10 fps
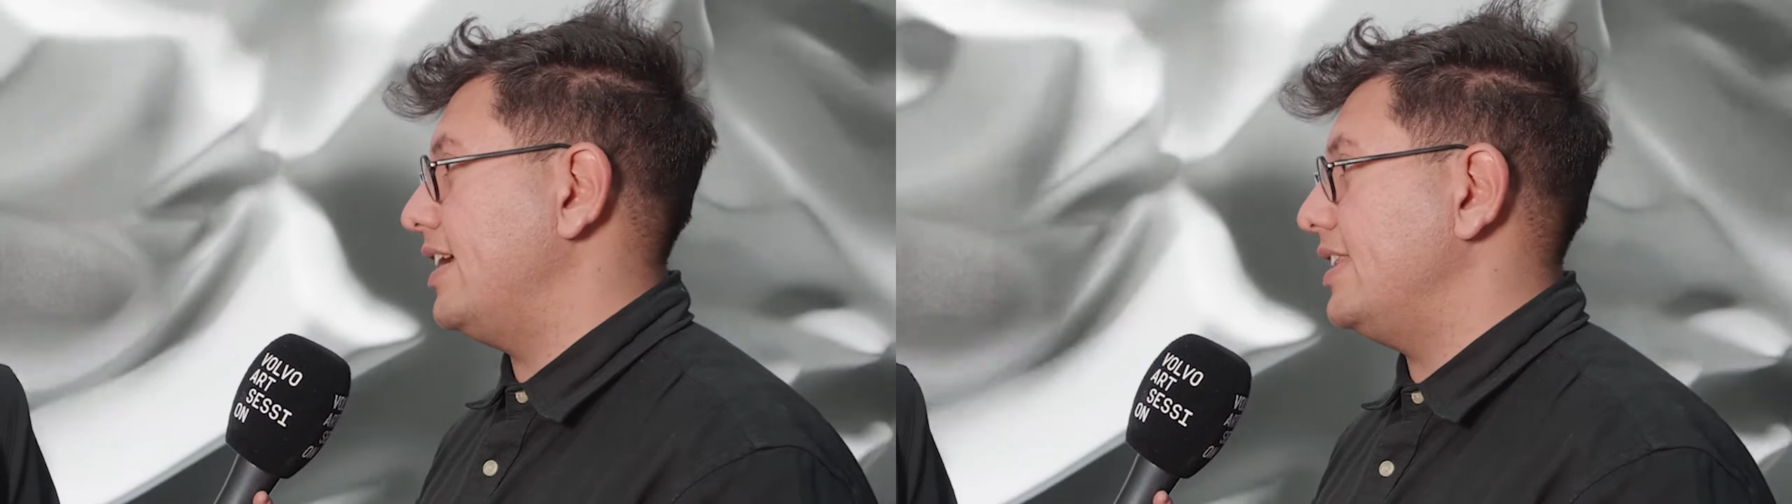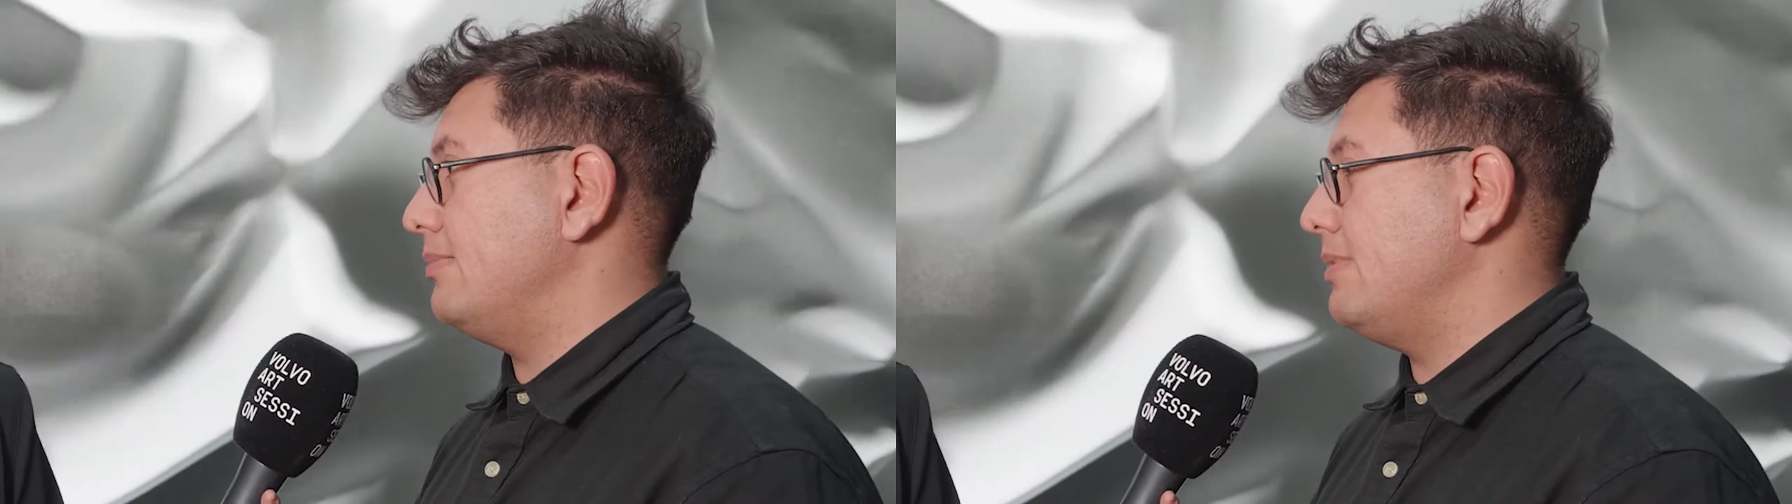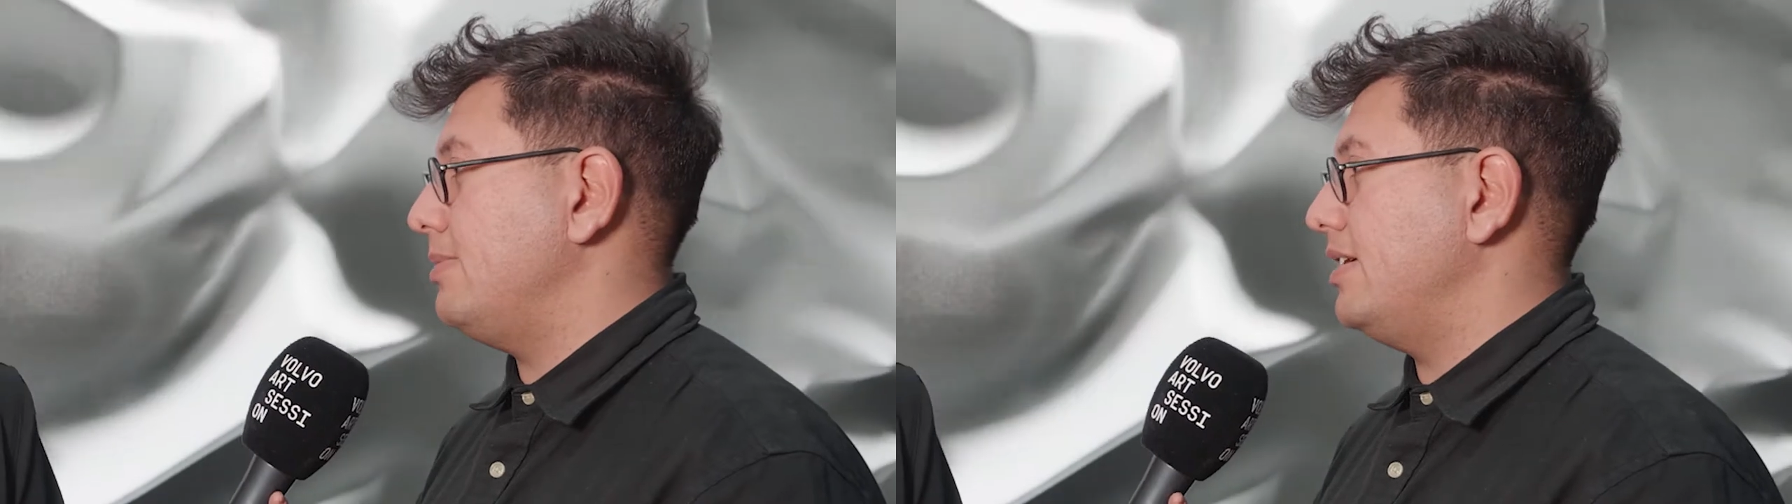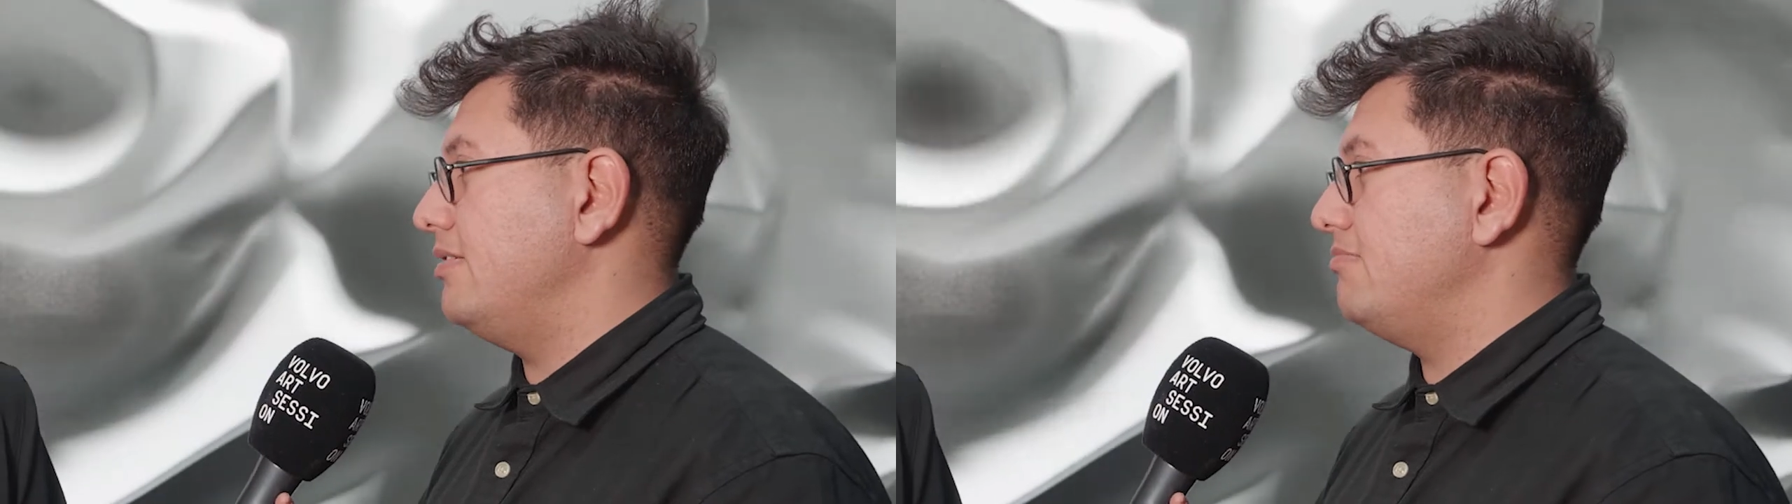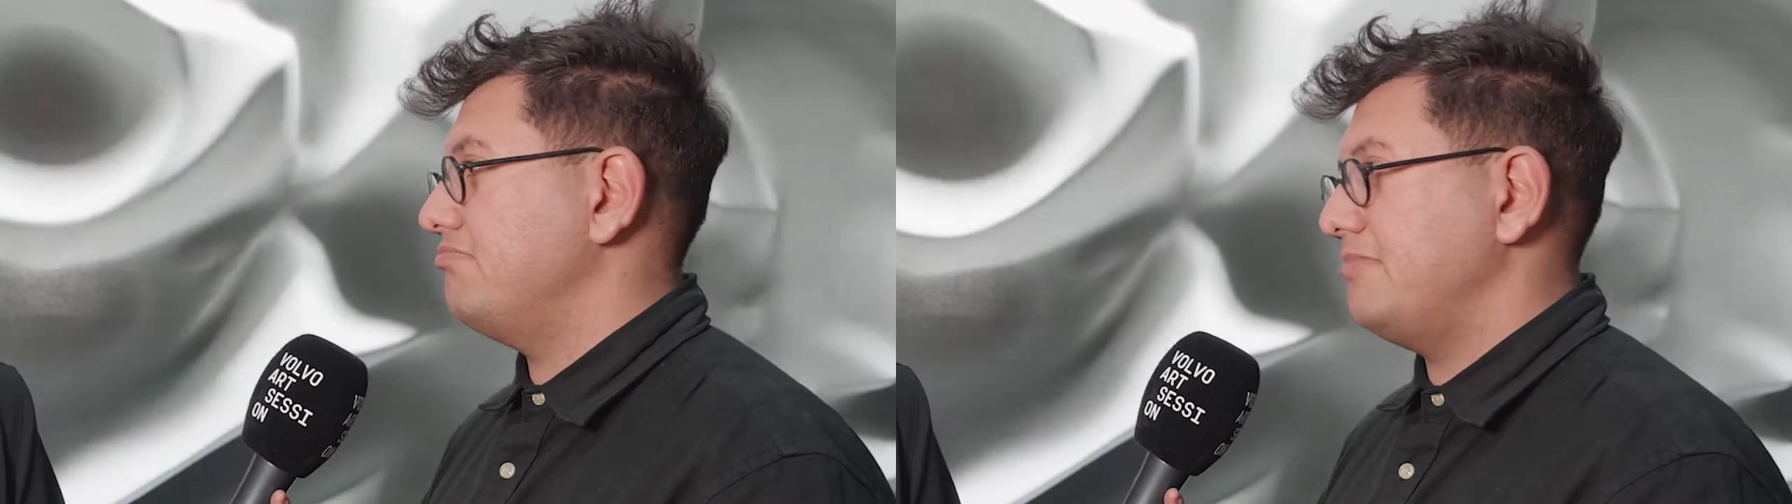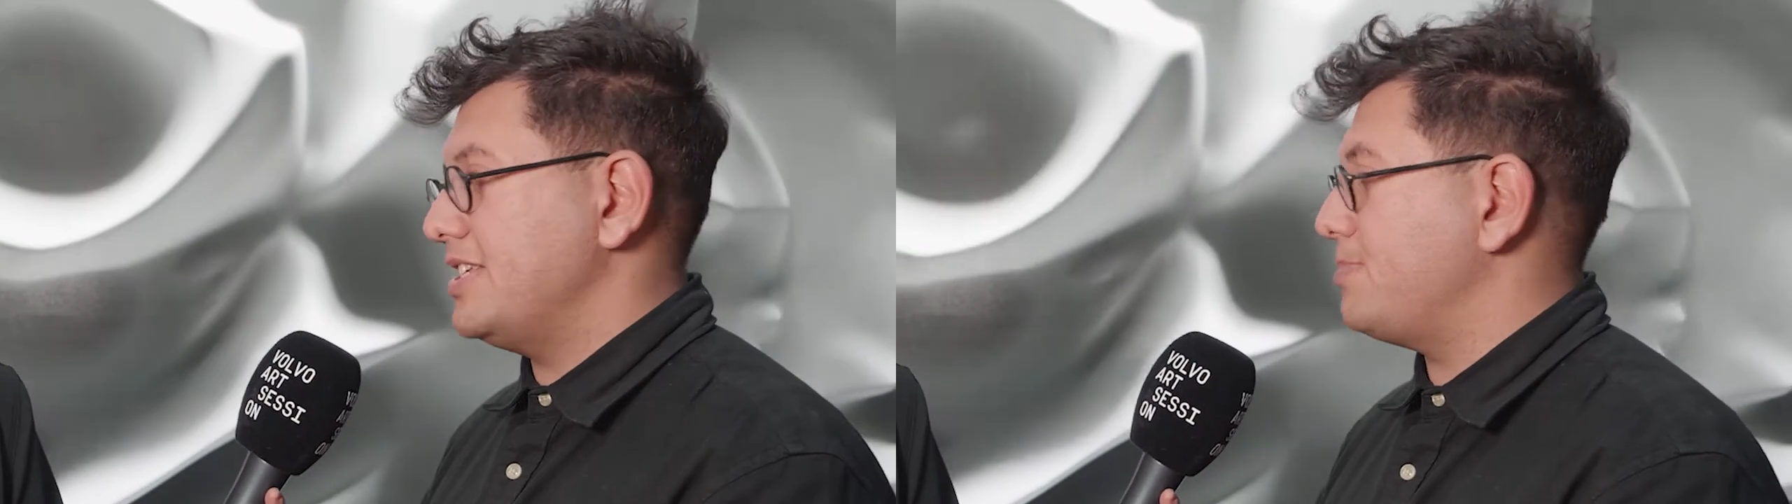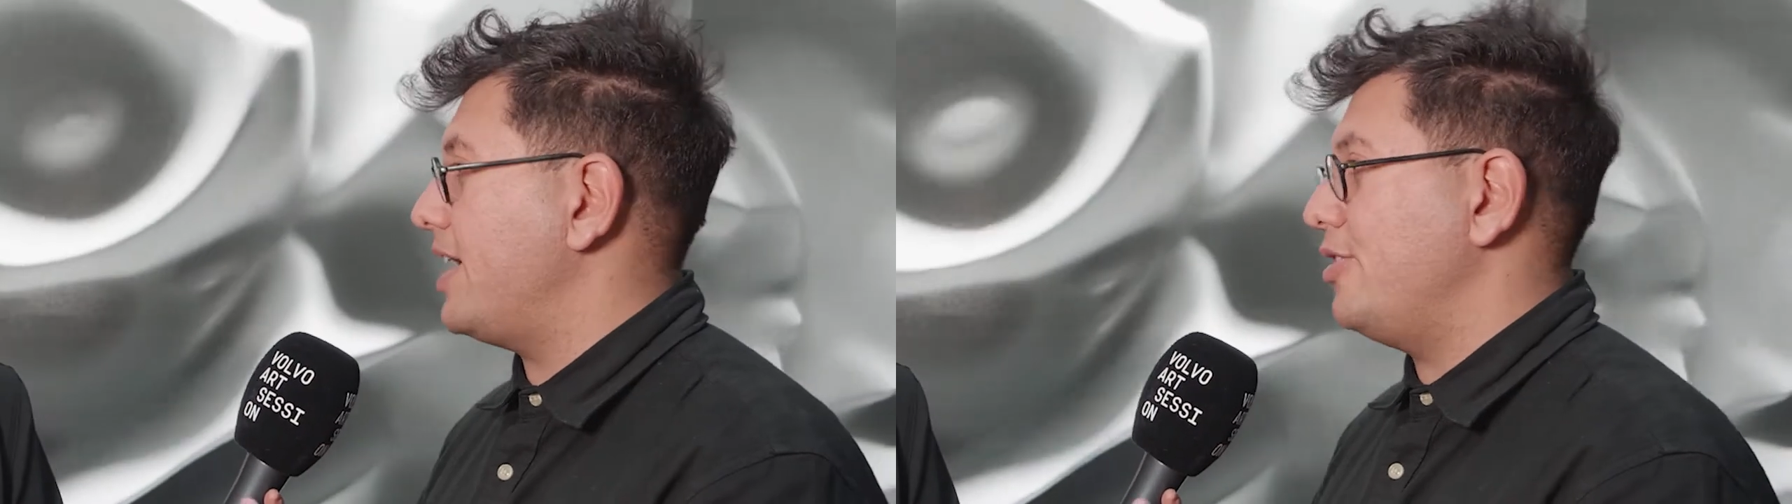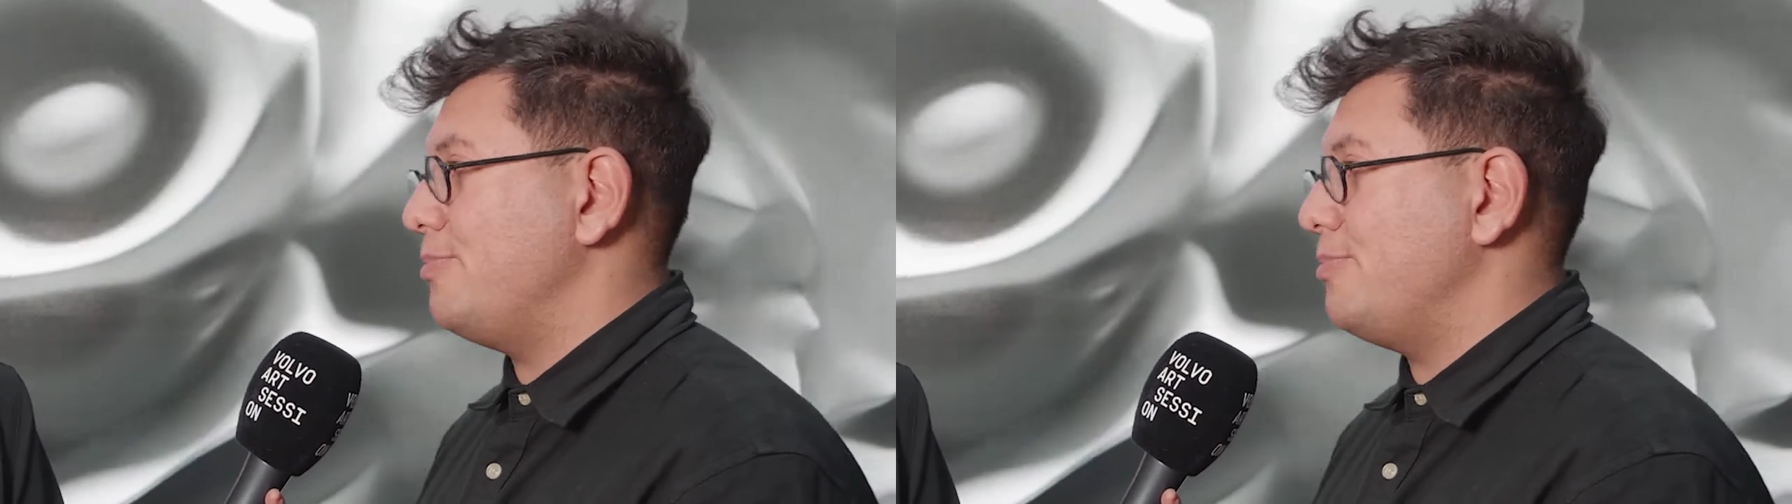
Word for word: and I think maybe inspire